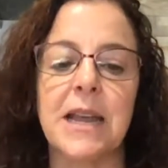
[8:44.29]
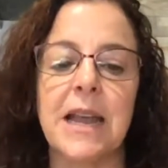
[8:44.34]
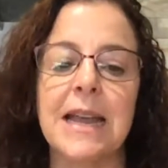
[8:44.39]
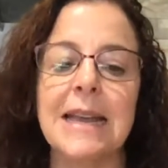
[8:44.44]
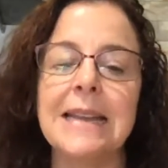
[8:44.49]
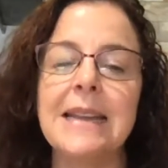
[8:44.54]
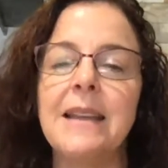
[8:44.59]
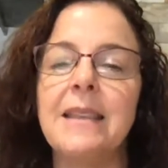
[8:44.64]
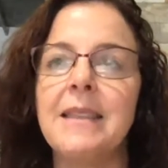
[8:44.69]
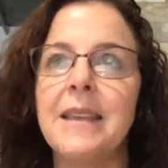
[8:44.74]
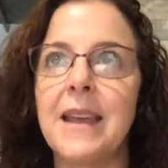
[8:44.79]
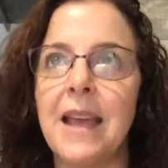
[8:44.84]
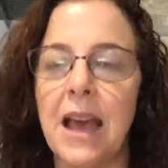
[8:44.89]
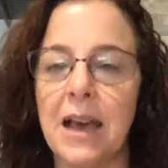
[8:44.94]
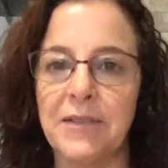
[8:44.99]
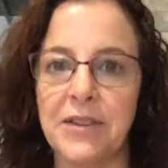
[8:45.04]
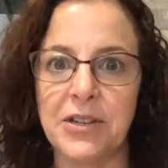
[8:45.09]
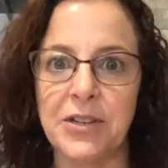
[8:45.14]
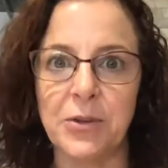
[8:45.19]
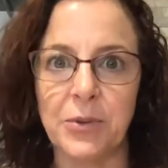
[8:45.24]
Anything
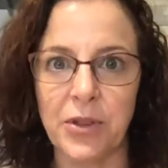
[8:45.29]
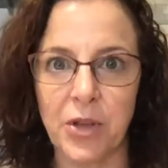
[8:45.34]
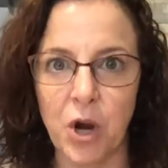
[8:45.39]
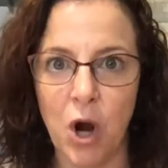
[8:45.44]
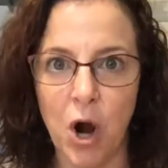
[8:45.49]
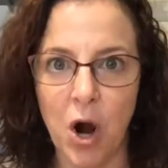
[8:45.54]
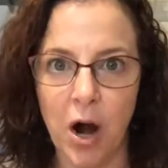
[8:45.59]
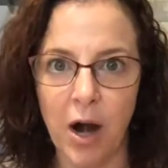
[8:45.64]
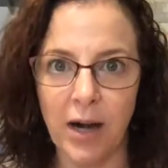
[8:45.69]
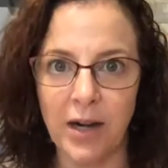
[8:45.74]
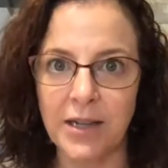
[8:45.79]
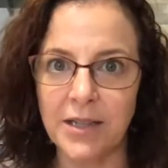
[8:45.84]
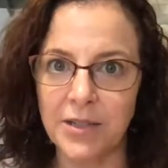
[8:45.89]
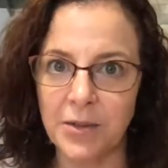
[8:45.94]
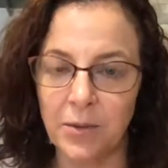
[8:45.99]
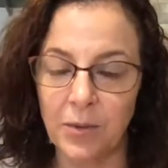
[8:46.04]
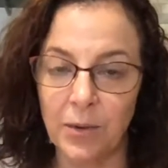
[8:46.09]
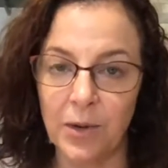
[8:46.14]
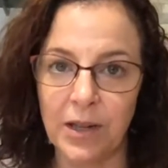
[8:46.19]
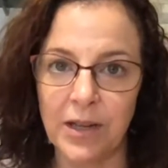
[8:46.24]
having to do with a car is a
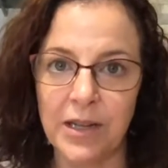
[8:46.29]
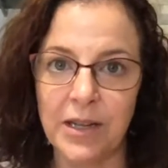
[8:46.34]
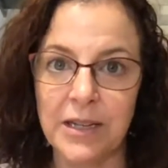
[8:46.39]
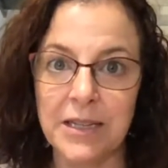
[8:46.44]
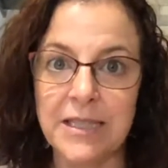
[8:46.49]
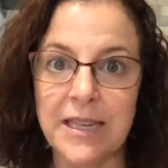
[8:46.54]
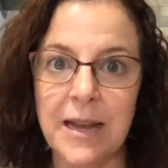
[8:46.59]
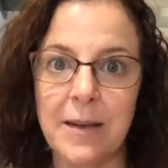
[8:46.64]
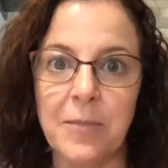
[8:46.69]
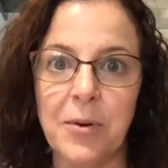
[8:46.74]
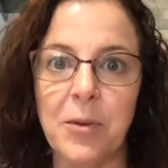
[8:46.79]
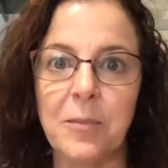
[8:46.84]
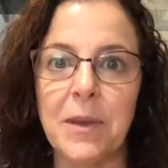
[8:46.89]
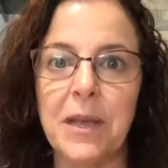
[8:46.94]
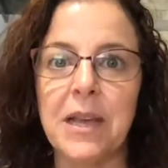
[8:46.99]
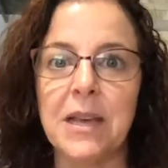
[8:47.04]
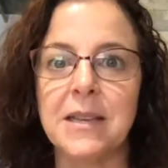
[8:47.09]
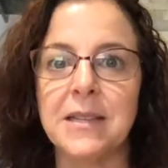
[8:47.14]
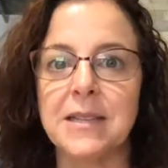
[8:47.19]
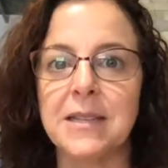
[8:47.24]
really good example,
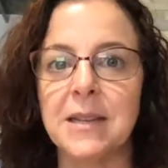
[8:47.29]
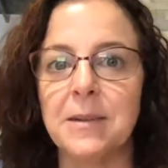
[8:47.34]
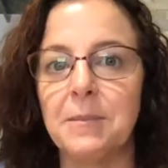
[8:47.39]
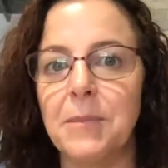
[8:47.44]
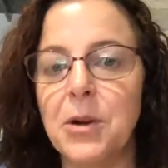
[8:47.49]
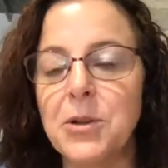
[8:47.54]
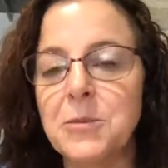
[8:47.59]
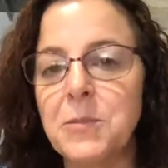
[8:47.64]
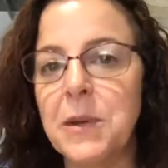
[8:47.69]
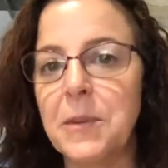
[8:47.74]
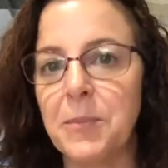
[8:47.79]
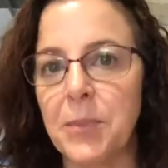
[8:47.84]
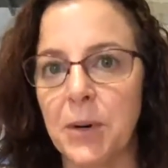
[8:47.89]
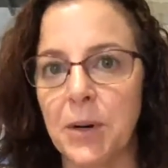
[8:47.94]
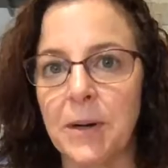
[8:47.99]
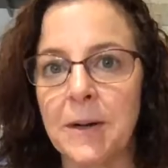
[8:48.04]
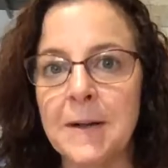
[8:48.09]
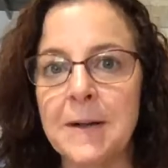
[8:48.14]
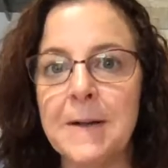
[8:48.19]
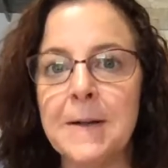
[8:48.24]
because most
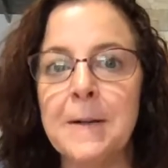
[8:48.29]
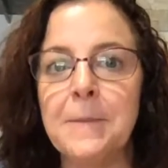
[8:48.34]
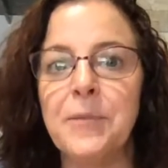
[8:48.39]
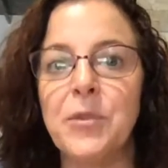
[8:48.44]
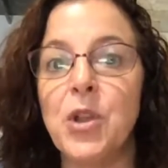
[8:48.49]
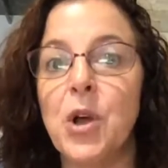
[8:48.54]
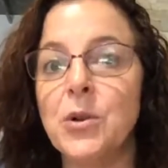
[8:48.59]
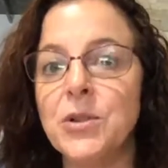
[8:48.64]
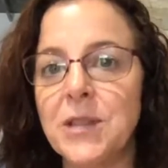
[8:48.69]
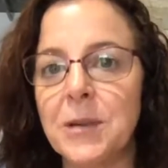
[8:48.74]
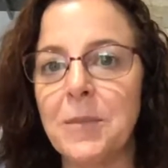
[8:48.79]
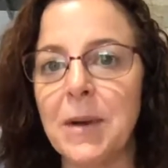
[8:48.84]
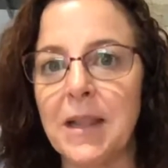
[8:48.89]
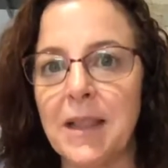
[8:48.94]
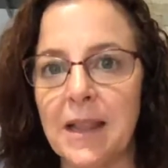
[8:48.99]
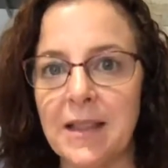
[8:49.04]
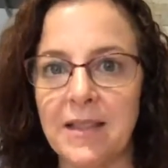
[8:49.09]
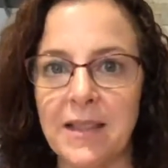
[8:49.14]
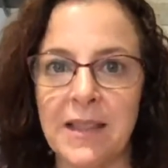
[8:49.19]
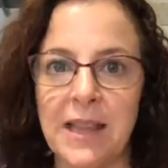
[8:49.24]
people know somebody
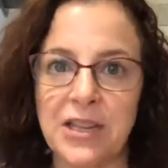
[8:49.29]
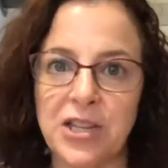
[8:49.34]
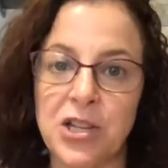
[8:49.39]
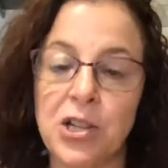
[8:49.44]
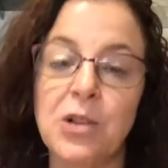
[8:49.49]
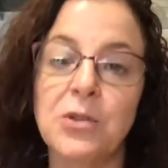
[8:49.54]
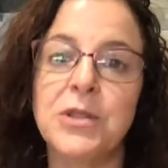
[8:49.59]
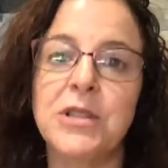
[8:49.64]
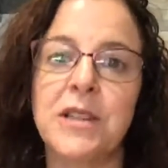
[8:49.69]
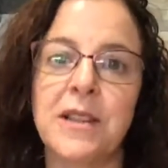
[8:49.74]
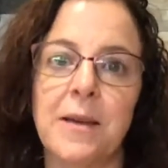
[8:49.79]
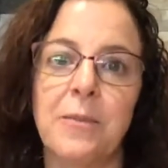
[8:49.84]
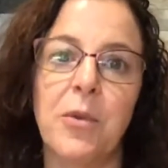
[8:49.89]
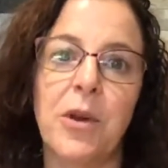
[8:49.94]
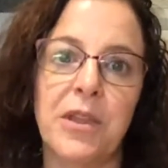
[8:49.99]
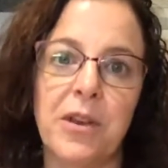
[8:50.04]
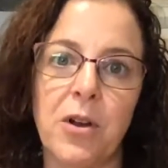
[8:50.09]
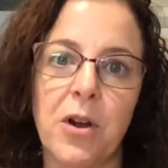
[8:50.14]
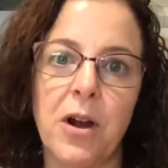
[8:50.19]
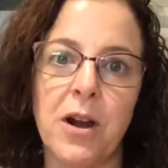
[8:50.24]
that's close to them
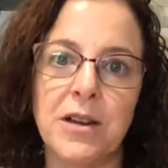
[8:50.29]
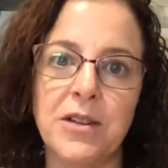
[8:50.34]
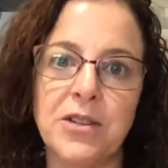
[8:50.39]
with a car.